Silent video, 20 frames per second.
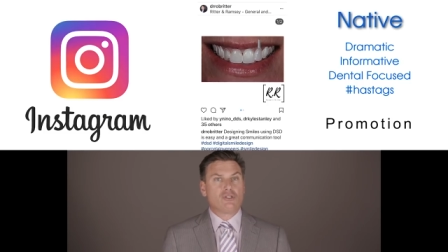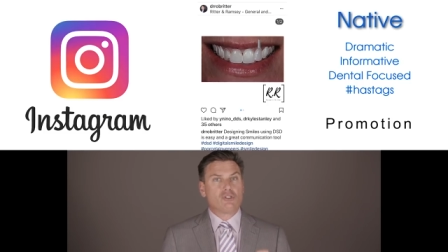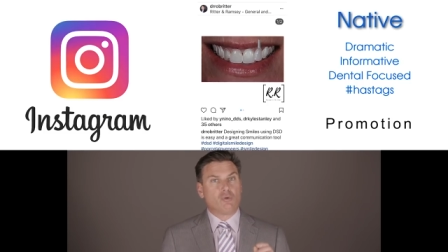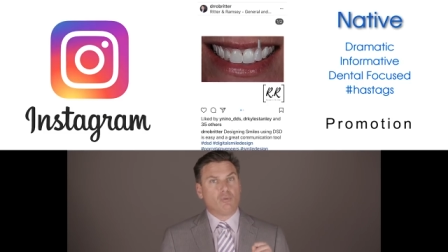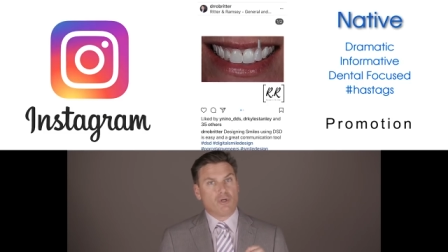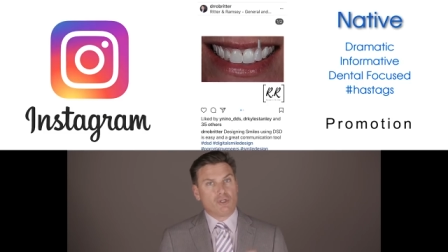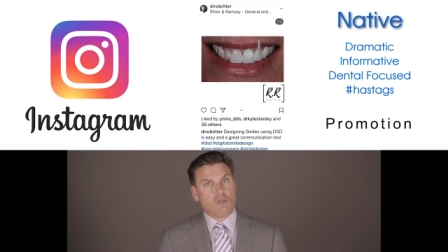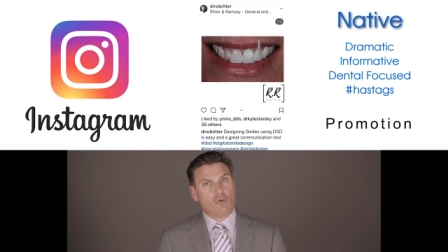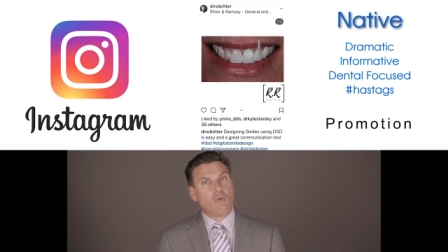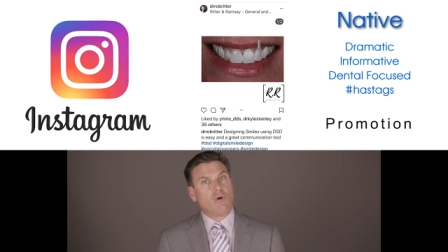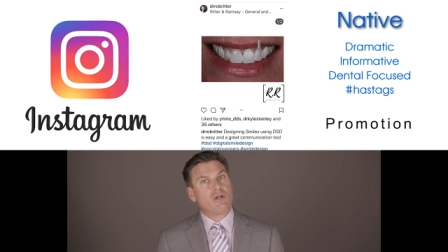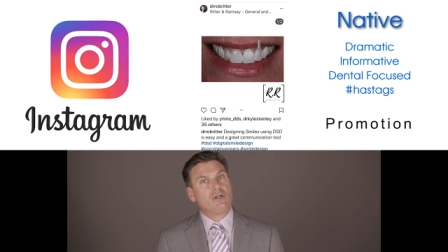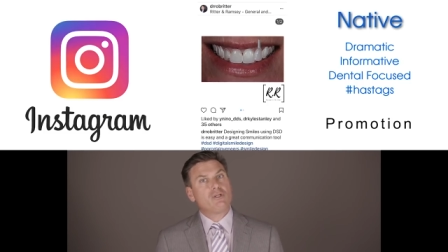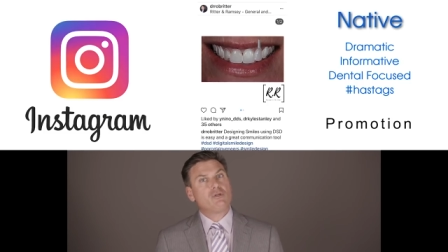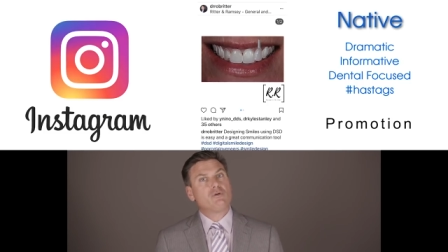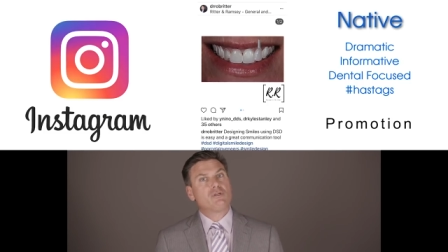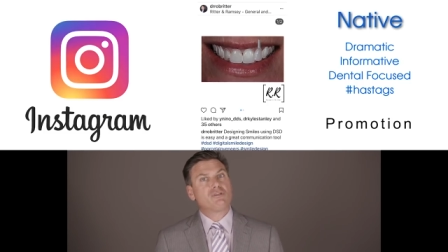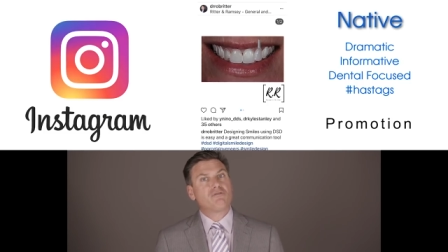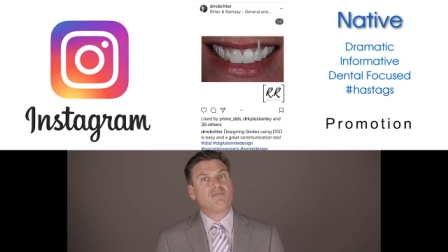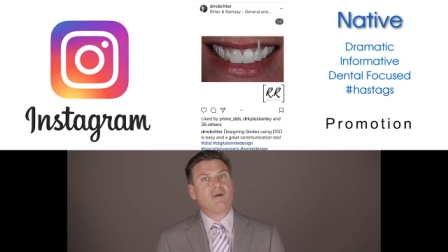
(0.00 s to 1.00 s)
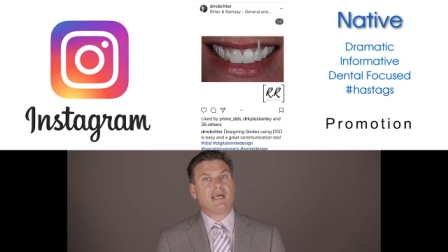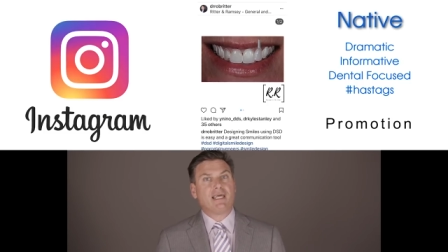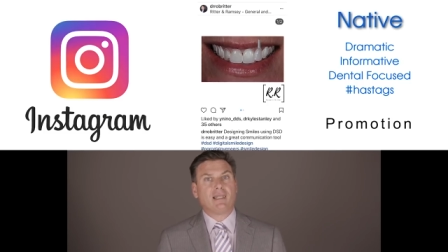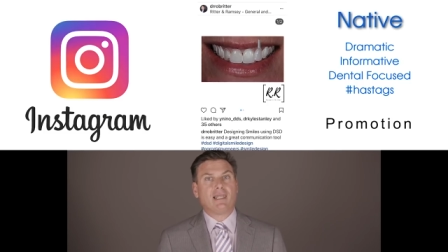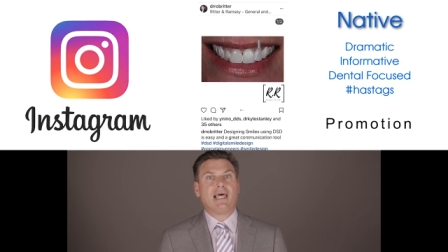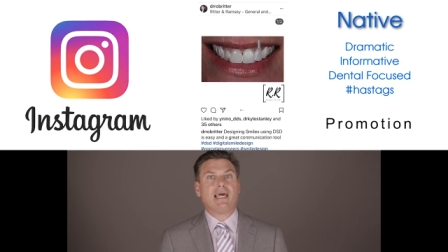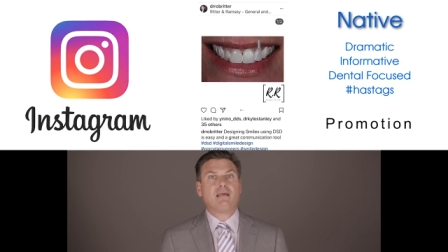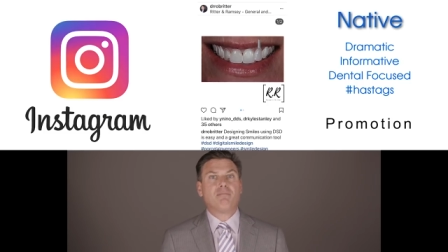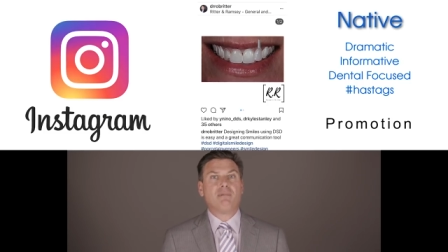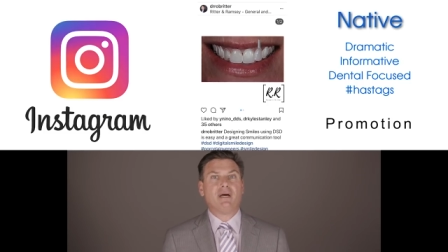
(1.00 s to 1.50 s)
So what you want to do is
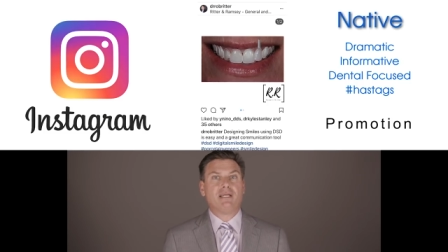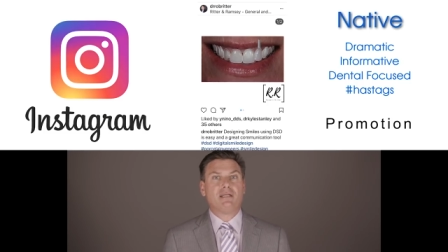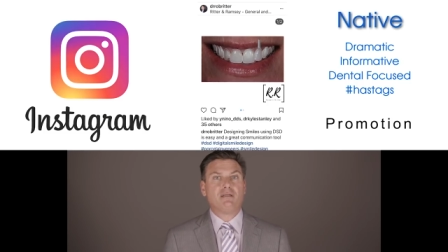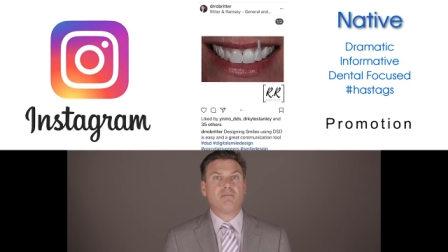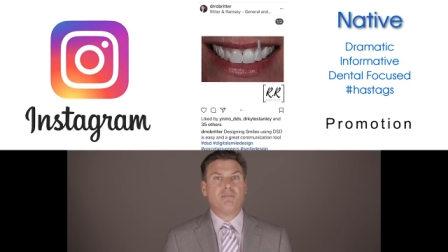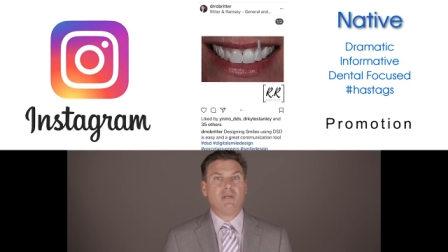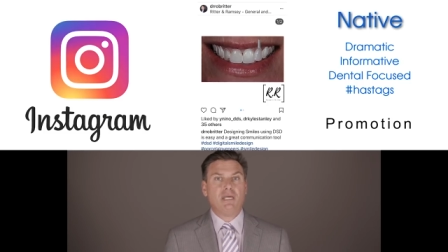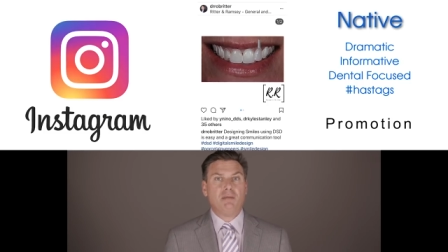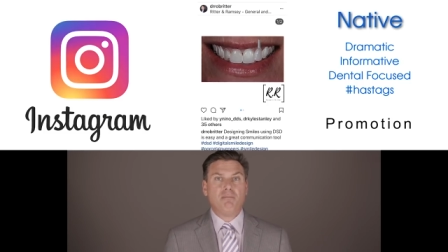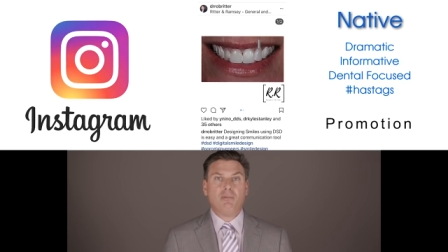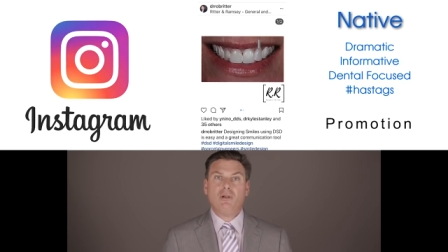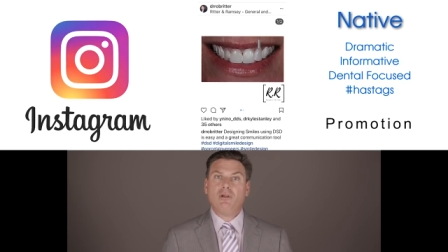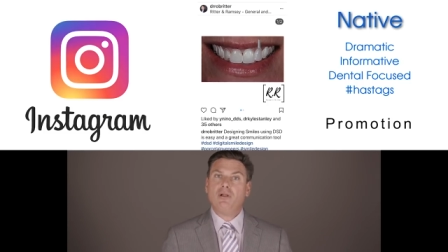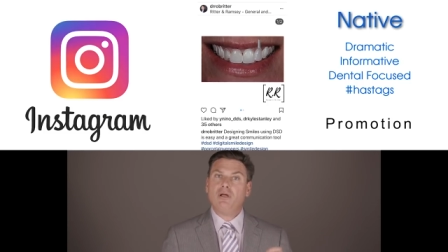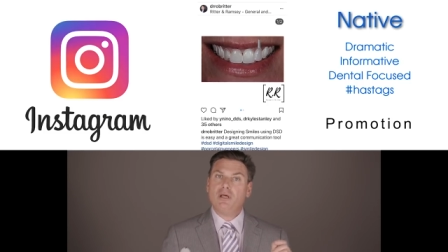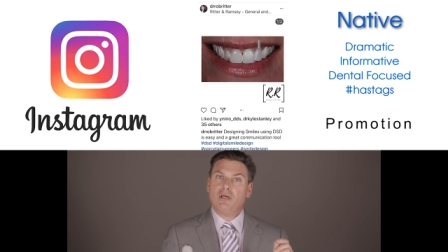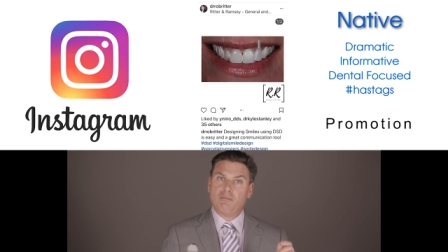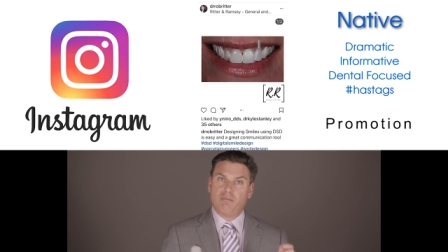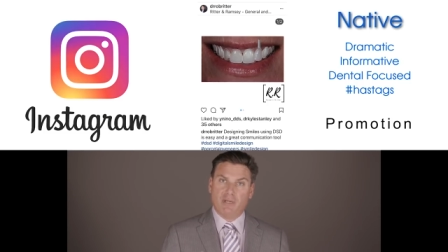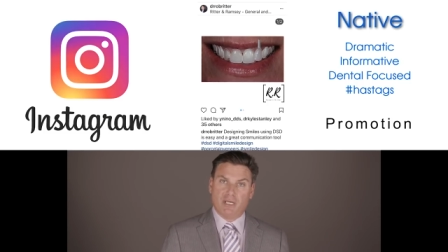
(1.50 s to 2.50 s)
find like-minded people,